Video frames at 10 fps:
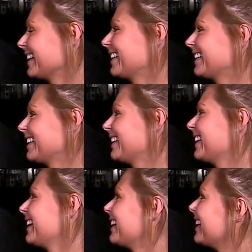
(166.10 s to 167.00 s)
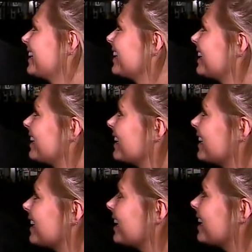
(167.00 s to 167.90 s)

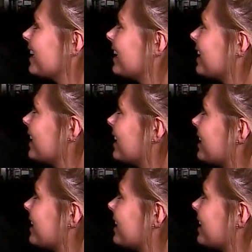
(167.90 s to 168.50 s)
(silent)